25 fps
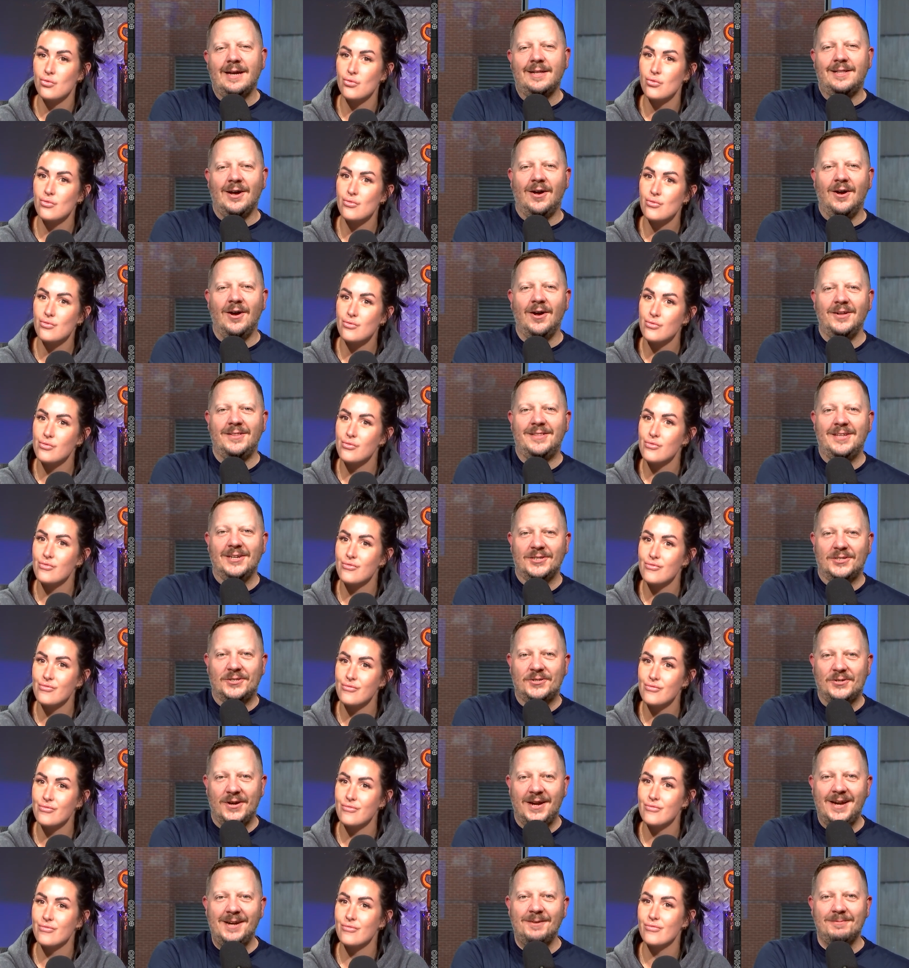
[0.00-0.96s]
Speaker 1: thought this
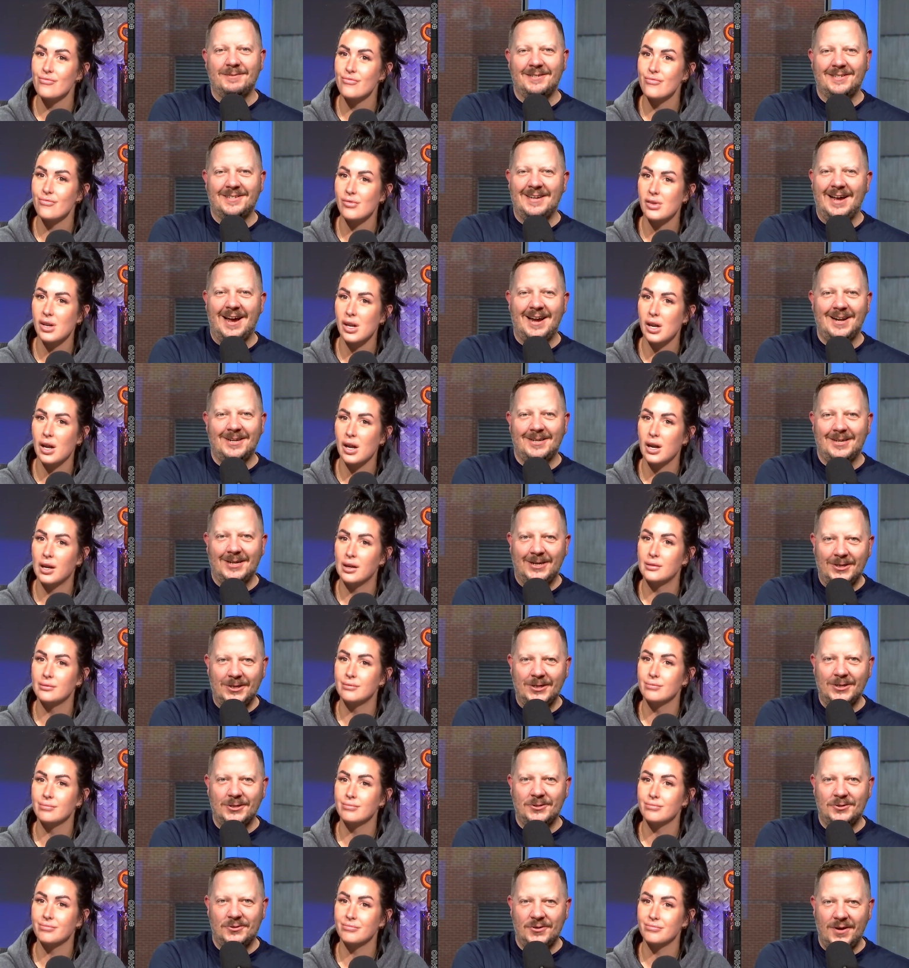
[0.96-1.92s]
trade was not a
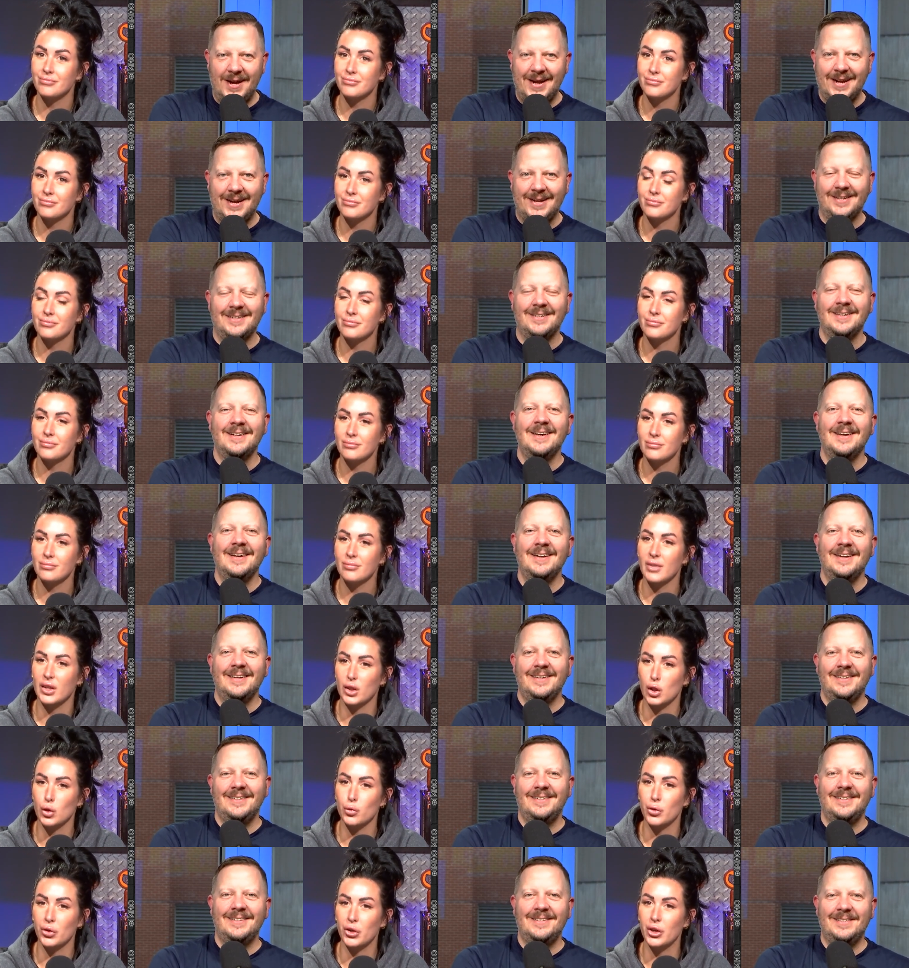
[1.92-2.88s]
good trade.
Speaker 2: Like
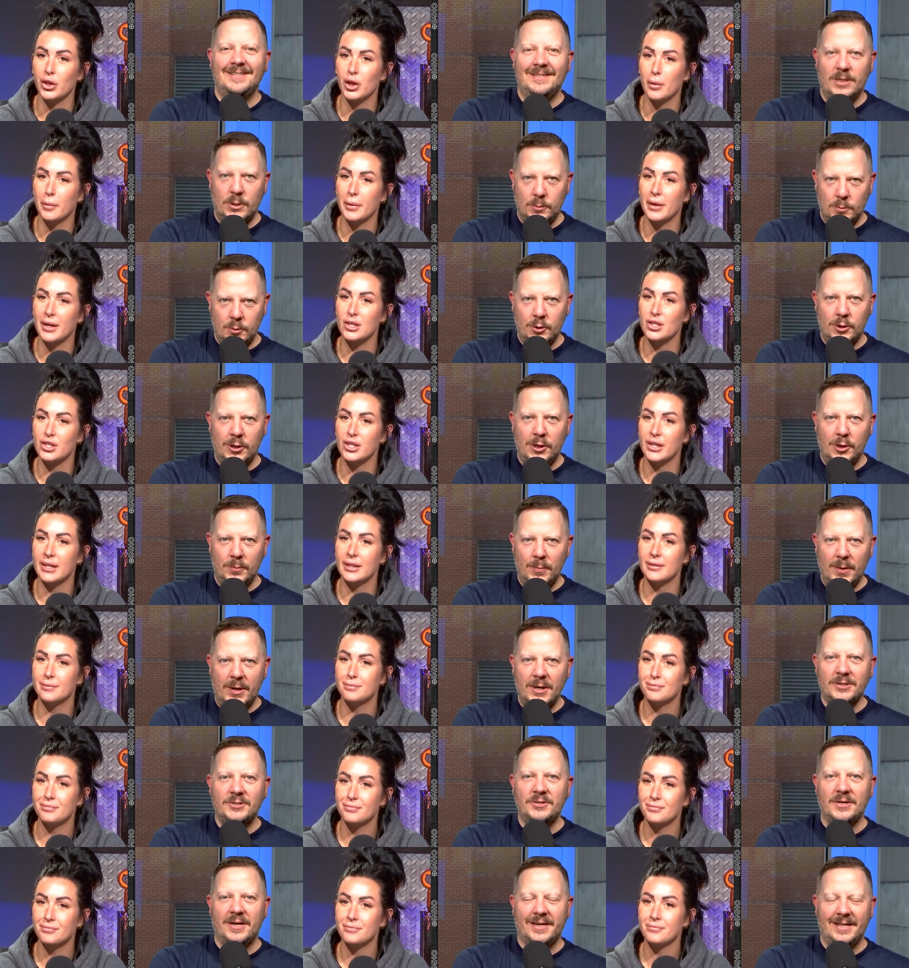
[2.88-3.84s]
the Rudy Gobert trade. The Rudy trade.
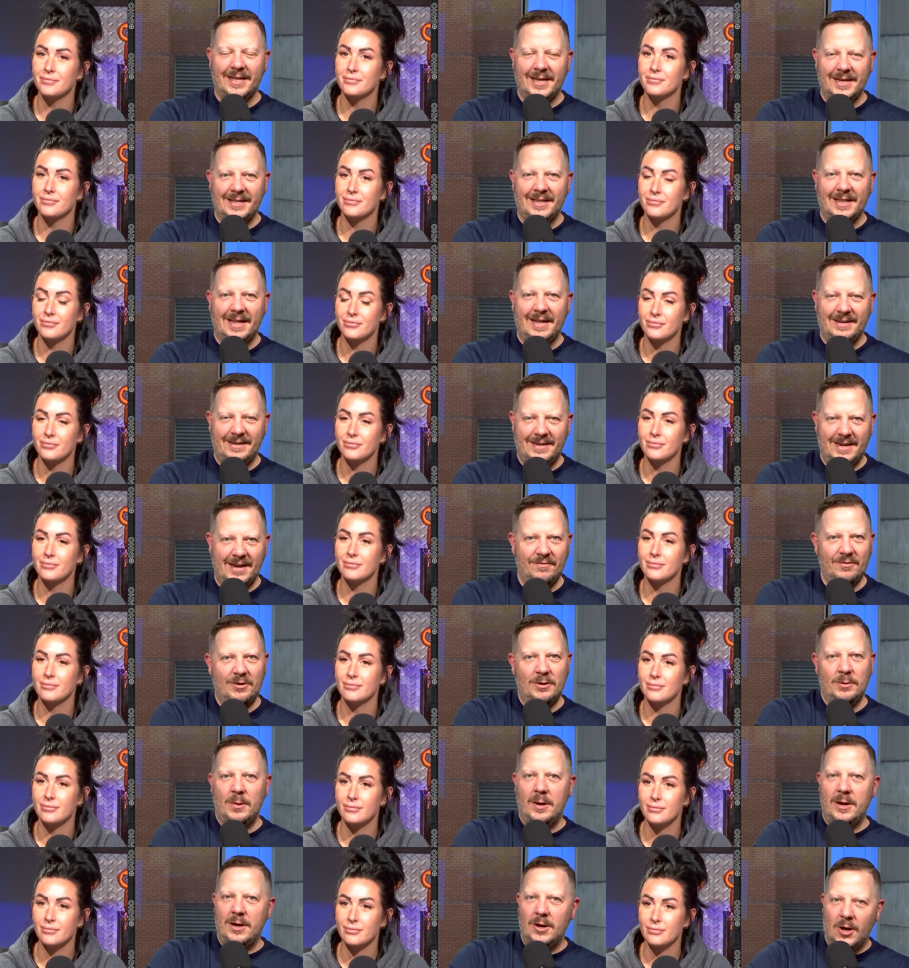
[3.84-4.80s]
Gobert
Speaker 1: trade. Like, giving
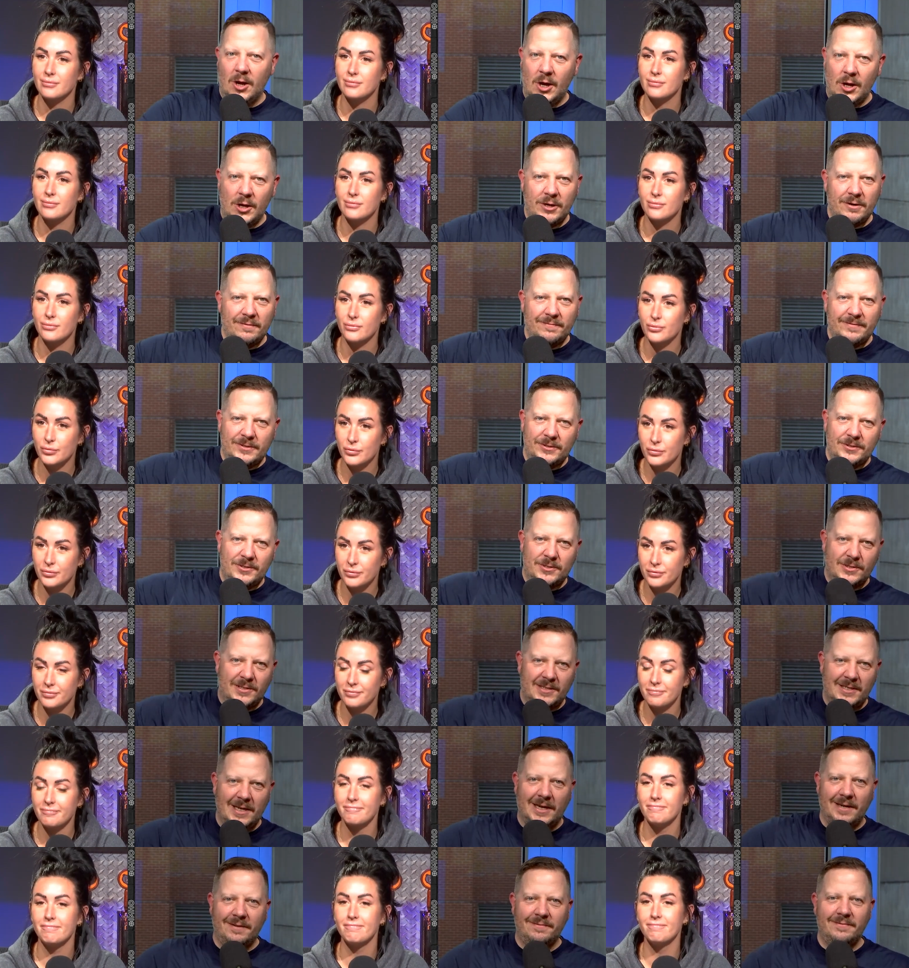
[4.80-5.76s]
away all your future
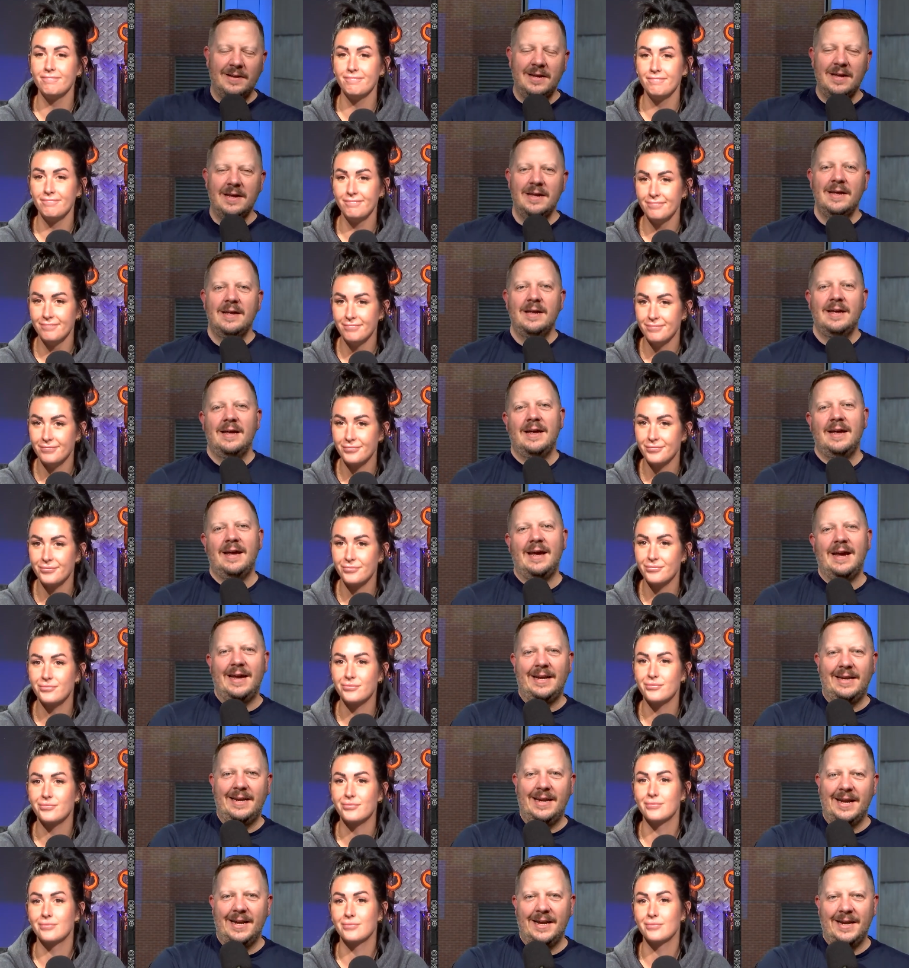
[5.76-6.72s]
stuff
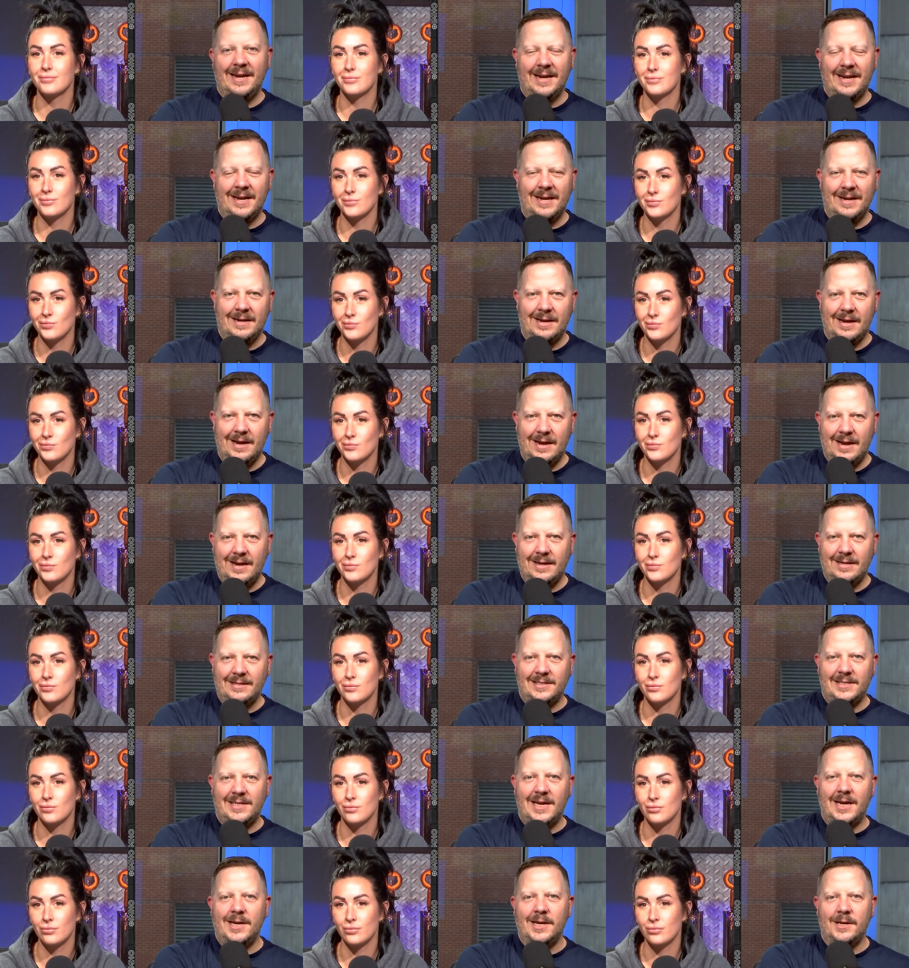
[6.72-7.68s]
and getting in a
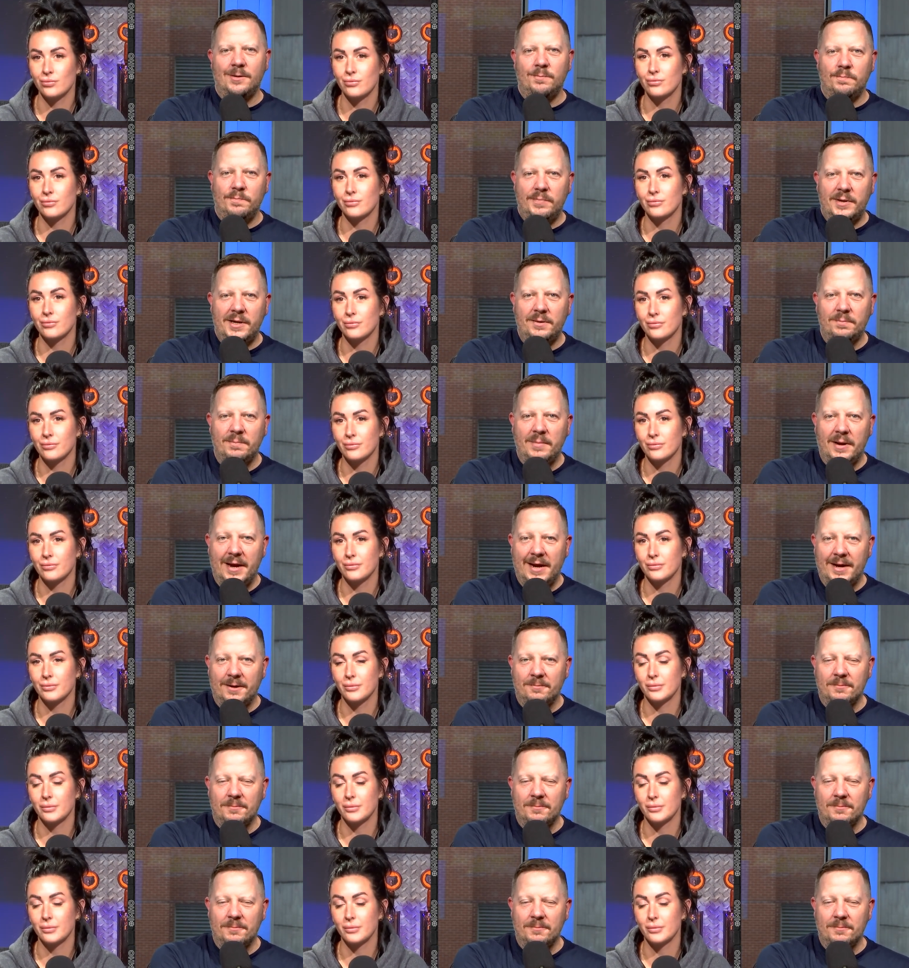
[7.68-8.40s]
second big man